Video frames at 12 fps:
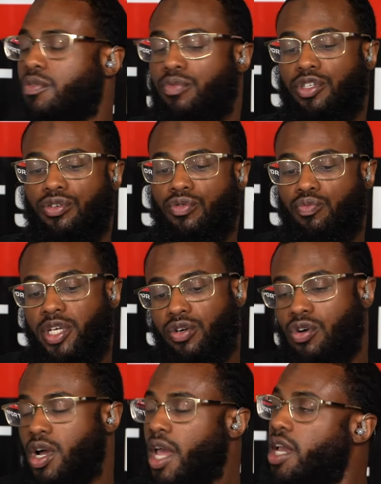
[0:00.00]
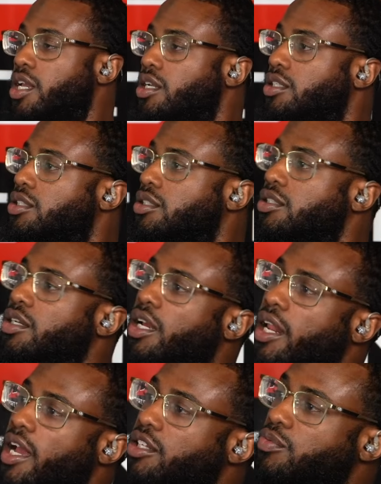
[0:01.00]
We gonna age, and
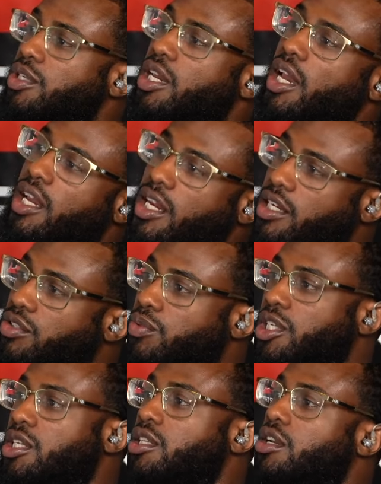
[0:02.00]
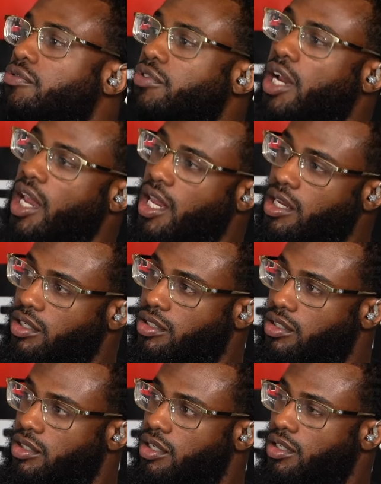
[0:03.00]
as we age, we get different aches
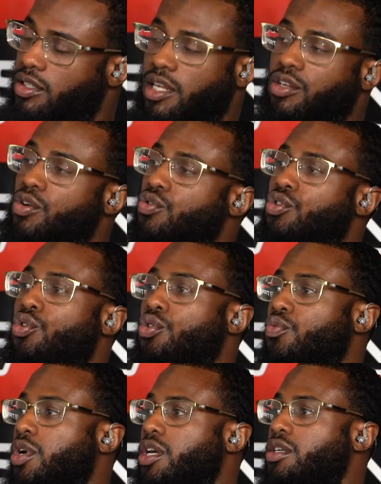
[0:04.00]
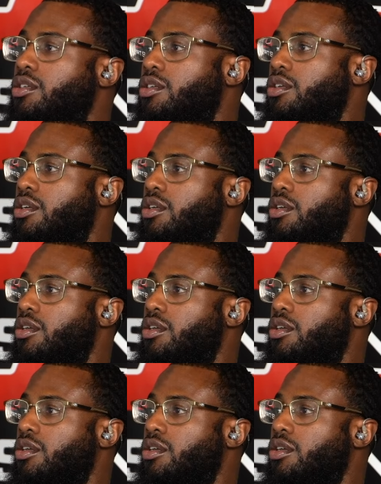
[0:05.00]
that don't go away. Yeah.